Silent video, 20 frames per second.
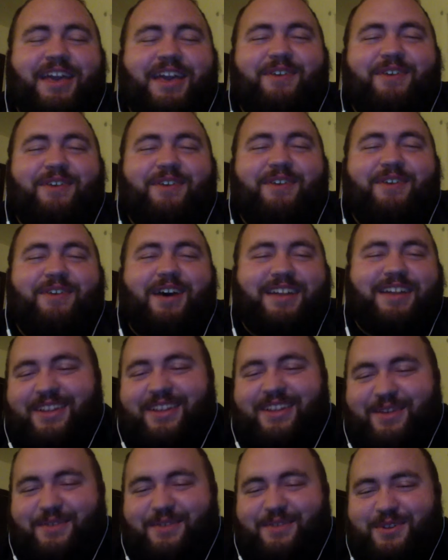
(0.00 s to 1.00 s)
a hot
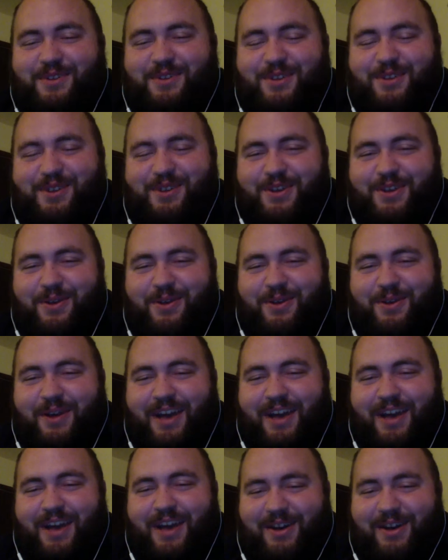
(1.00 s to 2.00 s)
take close to that
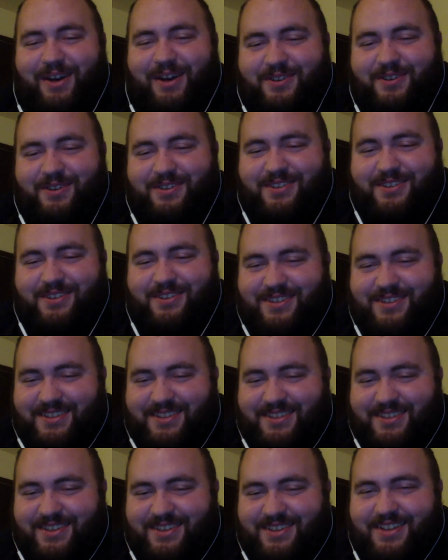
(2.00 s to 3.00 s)
level.
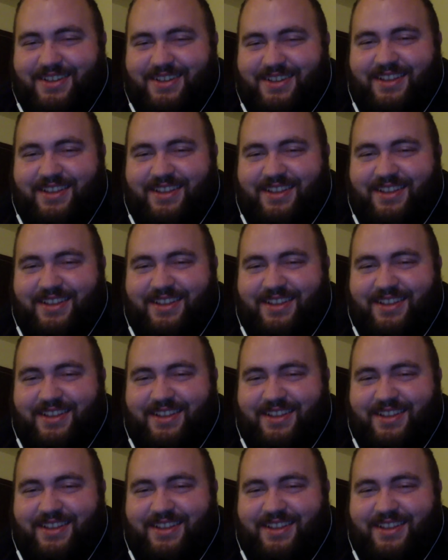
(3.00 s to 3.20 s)
Wow.